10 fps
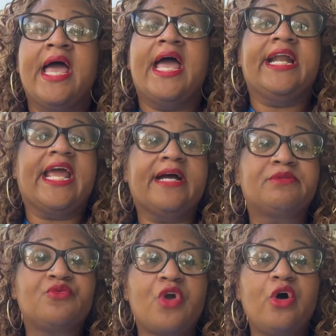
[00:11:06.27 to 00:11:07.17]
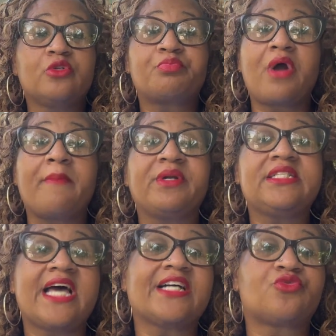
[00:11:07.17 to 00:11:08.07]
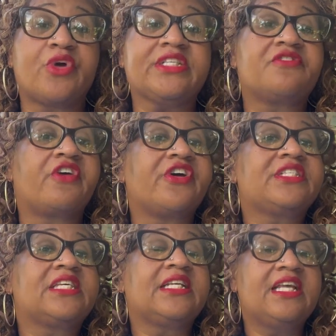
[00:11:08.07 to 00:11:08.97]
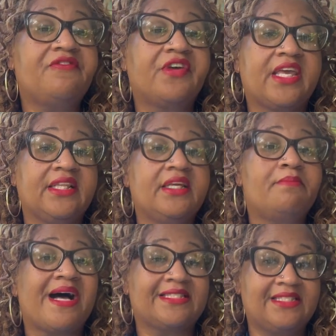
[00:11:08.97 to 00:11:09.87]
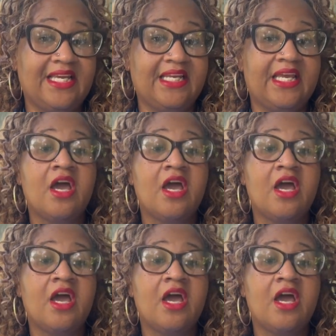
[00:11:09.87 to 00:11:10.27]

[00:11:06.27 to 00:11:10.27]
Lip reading: In Hampton Roads, property tax rates vary significantly by city.